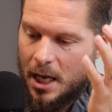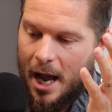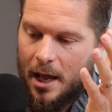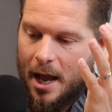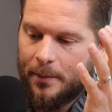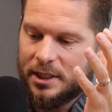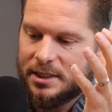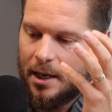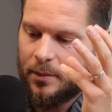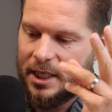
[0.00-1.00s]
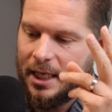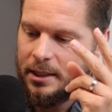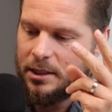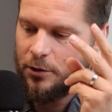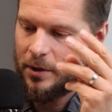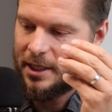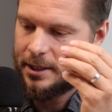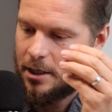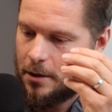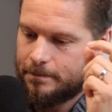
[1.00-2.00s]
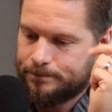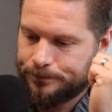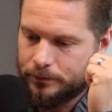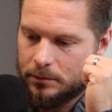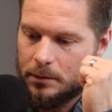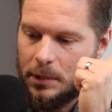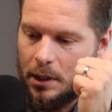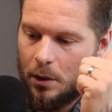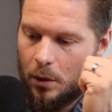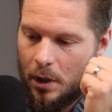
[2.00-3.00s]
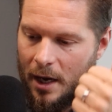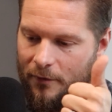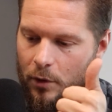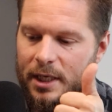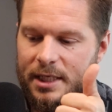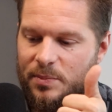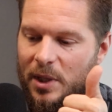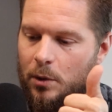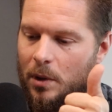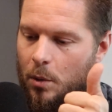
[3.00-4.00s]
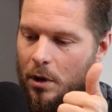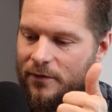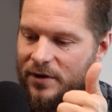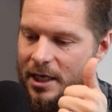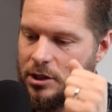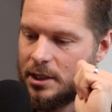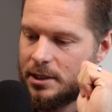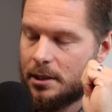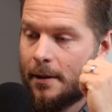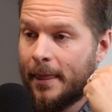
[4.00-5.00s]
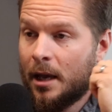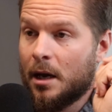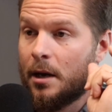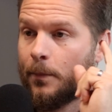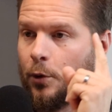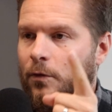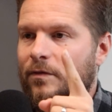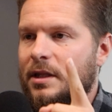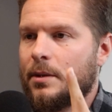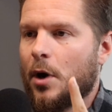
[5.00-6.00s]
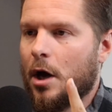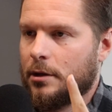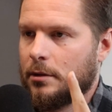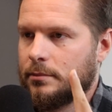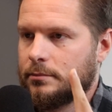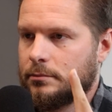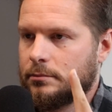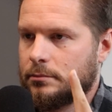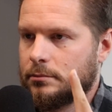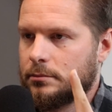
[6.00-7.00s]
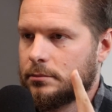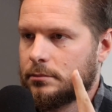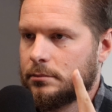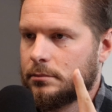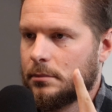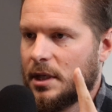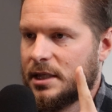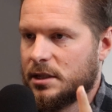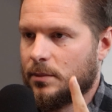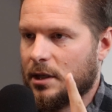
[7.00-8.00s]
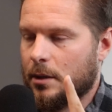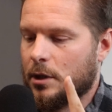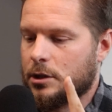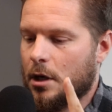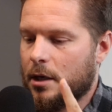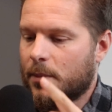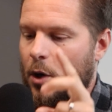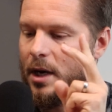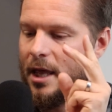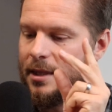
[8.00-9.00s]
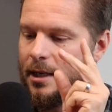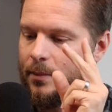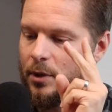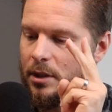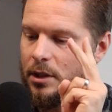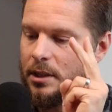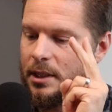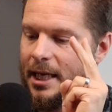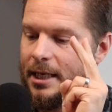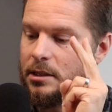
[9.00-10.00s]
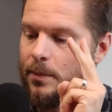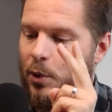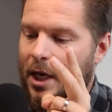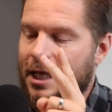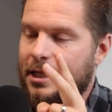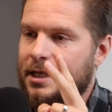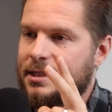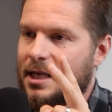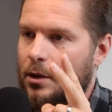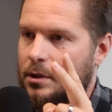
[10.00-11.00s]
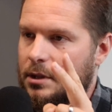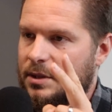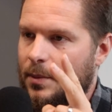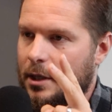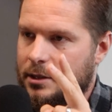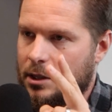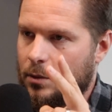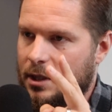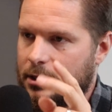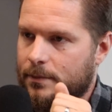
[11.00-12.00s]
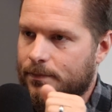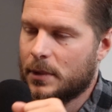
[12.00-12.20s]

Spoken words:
I'm gonna get into three things here. I've already explained what quantification is. Proving the model is something I'm going to talk about, and then I'm going to get into breaking things down to the smallest unit.